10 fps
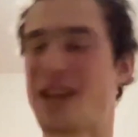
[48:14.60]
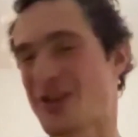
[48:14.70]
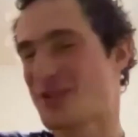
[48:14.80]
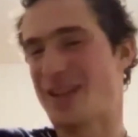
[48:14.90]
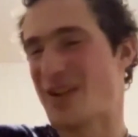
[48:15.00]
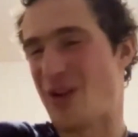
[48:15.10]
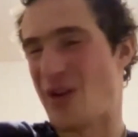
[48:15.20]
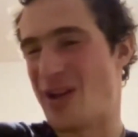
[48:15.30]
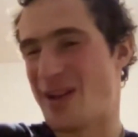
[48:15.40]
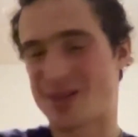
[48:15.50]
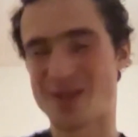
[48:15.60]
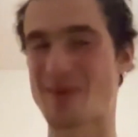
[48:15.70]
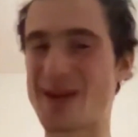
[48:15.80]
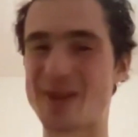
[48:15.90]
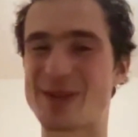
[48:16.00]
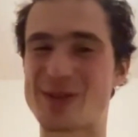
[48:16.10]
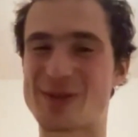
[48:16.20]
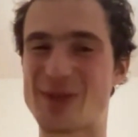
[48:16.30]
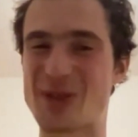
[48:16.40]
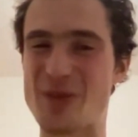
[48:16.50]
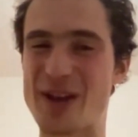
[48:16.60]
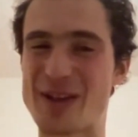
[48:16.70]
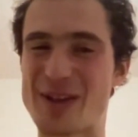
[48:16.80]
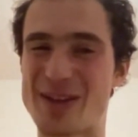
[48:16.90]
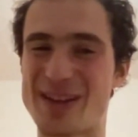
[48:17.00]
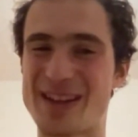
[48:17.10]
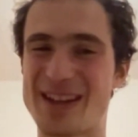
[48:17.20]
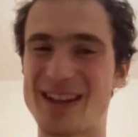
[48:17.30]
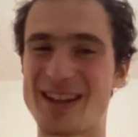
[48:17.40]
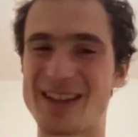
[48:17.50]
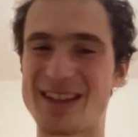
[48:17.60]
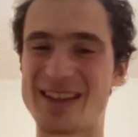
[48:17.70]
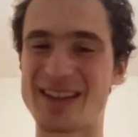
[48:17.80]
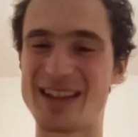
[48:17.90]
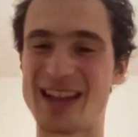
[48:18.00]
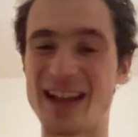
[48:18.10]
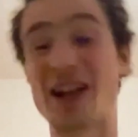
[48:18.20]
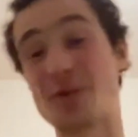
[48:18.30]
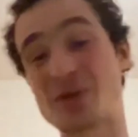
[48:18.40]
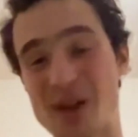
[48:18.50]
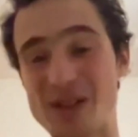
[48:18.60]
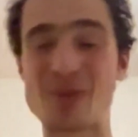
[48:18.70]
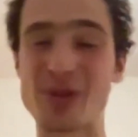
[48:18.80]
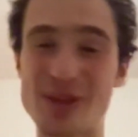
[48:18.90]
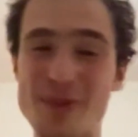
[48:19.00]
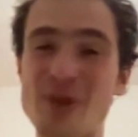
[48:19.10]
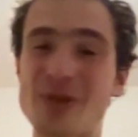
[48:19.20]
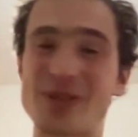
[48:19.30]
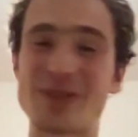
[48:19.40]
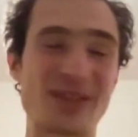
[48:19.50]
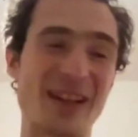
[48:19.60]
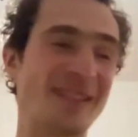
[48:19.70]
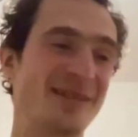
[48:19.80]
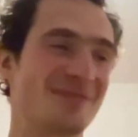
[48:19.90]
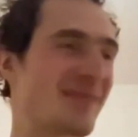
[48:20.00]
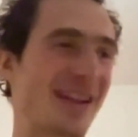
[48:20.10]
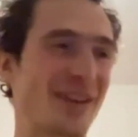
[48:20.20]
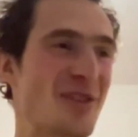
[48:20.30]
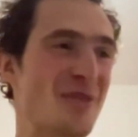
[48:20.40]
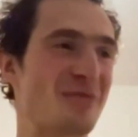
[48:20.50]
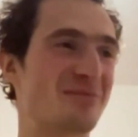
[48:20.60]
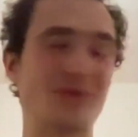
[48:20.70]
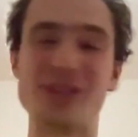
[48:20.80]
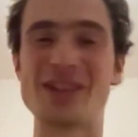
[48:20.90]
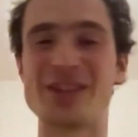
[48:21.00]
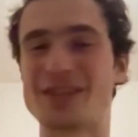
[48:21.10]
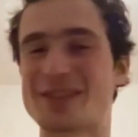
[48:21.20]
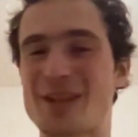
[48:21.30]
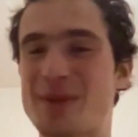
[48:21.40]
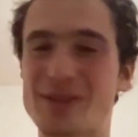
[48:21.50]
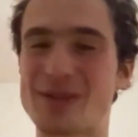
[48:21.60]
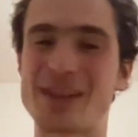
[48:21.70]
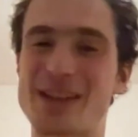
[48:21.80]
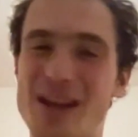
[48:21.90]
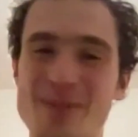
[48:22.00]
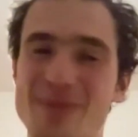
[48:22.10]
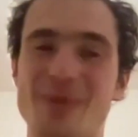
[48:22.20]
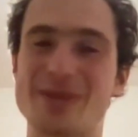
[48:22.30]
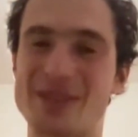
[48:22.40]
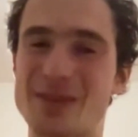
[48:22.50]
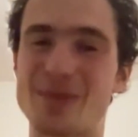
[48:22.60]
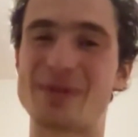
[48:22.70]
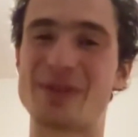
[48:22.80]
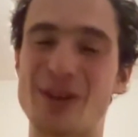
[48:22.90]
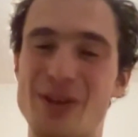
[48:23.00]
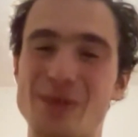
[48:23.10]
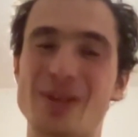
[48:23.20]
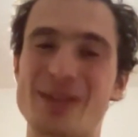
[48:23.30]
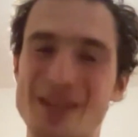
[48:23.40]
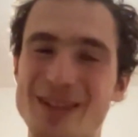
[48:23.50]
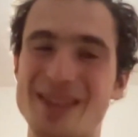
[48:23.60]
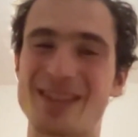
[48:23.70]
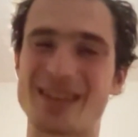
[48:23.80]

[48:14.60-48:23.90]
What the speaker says: Because it just mattered so much. And I was much more emotional than, I don't know, reaching the summit of El Cap on the top of the Dawn Wall.